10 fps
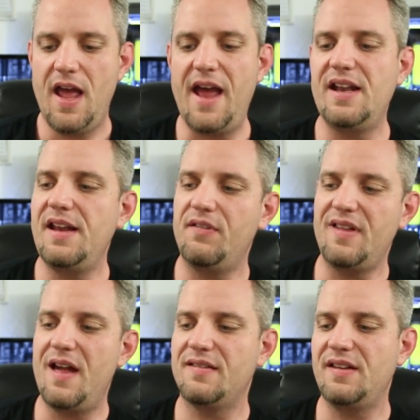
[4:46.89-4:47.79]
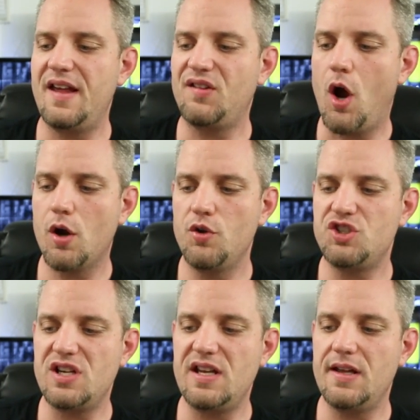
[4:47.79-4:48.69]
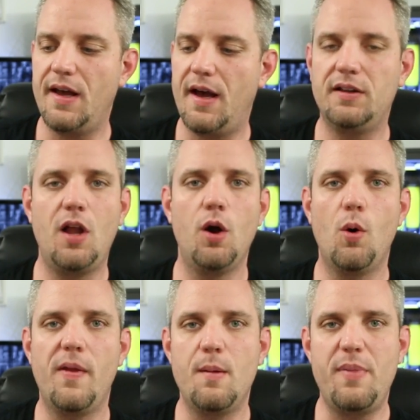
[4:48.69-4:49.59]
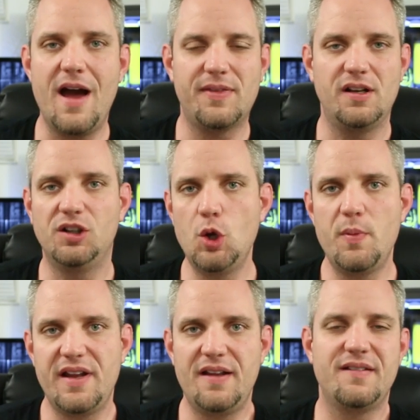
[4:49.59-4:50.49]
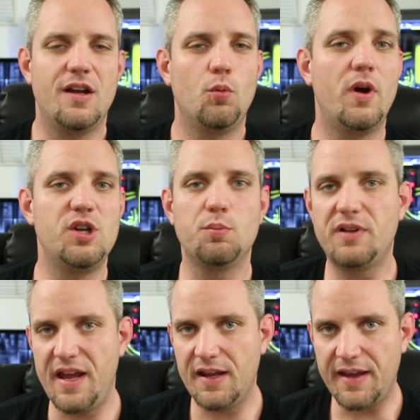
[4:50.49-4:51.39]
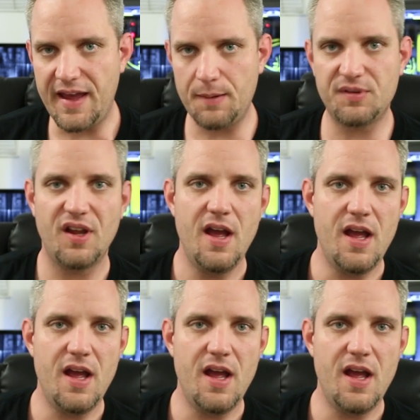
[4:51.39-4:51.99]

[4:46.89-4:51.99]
And it even has a nice R O G uh, logo on the back that illuminates when you're playing games.